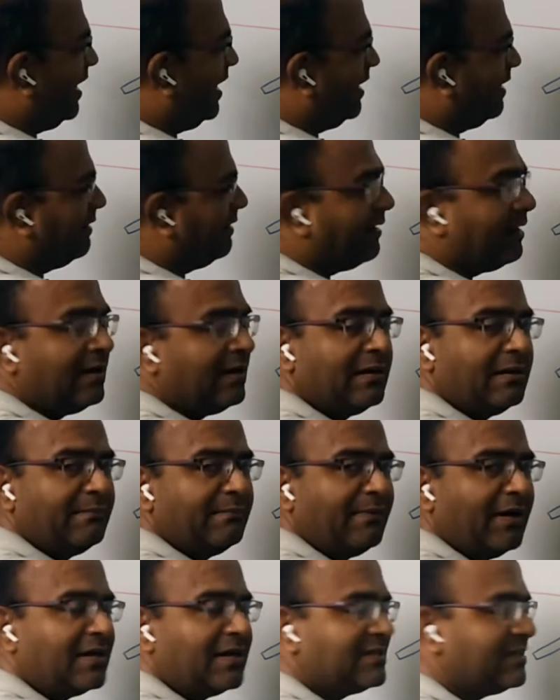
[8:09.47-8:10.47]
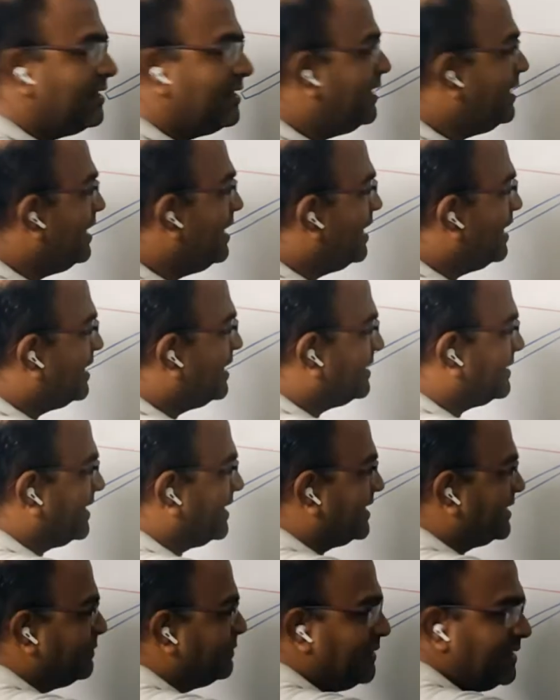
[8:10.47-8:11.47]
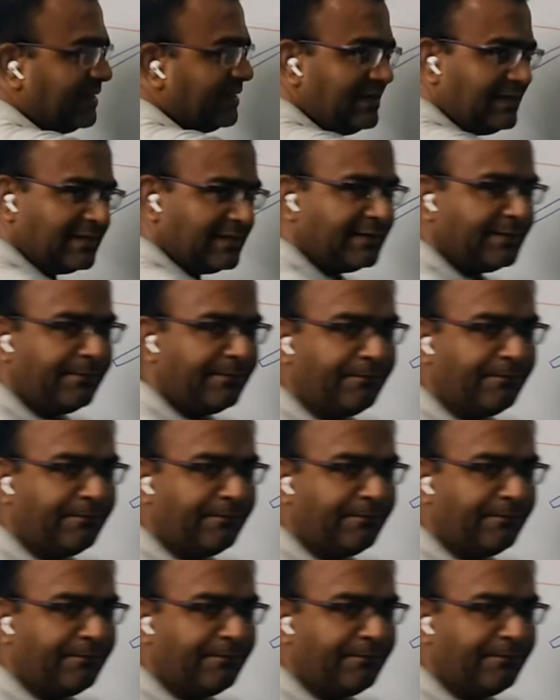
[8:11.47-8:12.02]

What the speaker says: and partially transmit it.